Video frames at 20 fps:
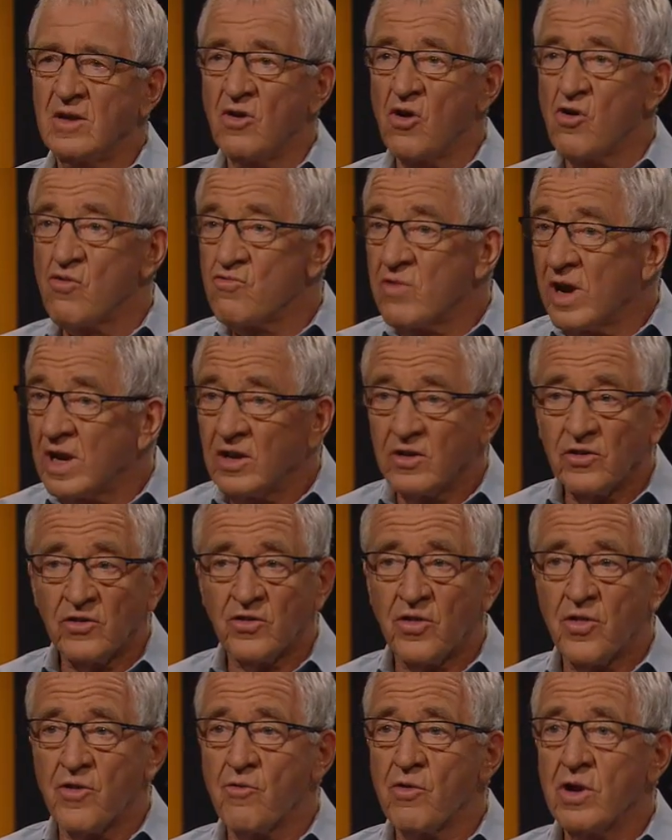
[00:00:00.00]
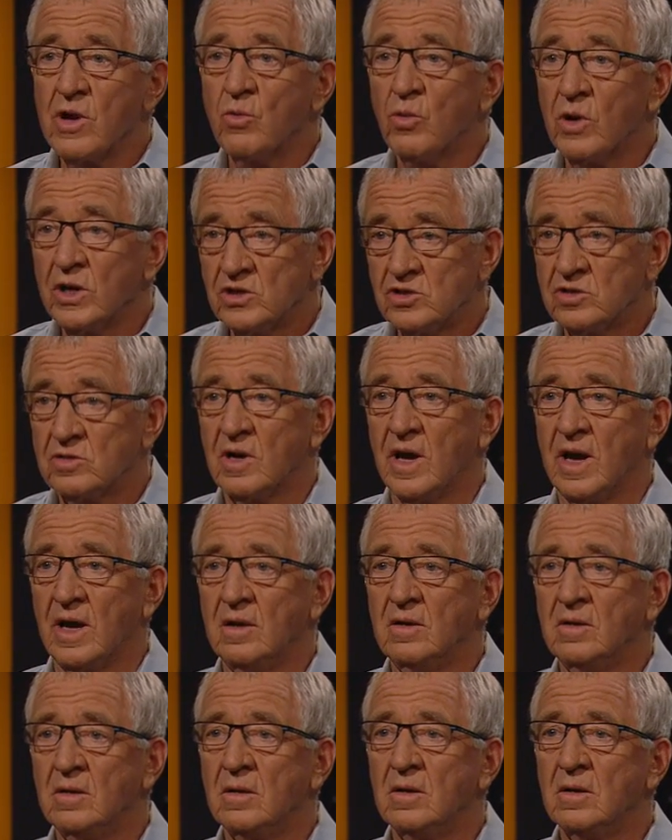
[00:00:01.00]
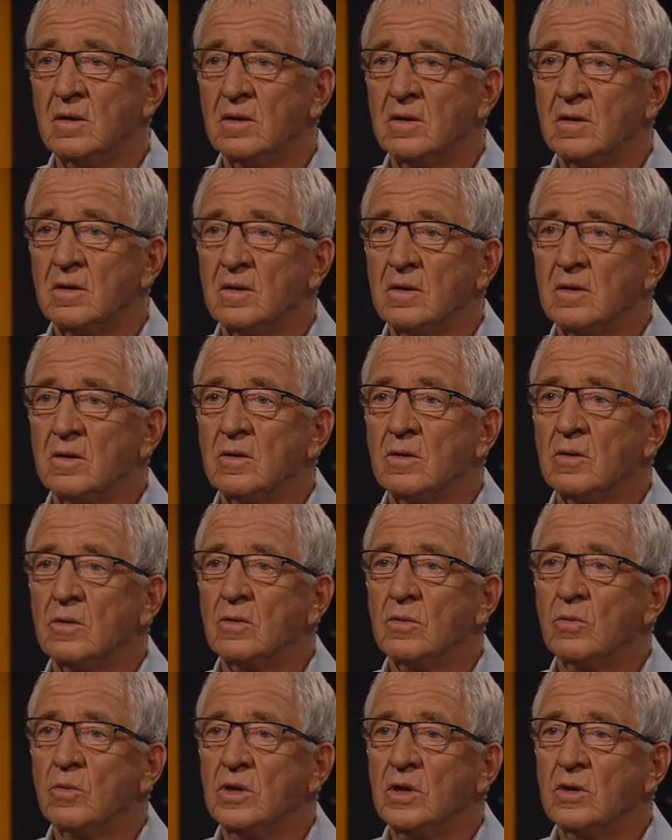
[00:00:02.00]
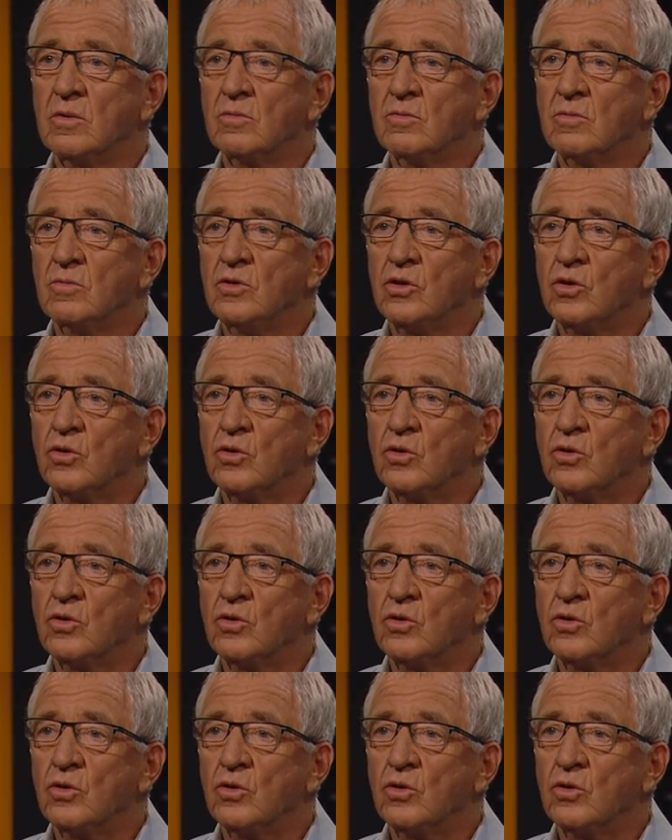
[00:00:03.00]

horrendous 3 weeks you had, where you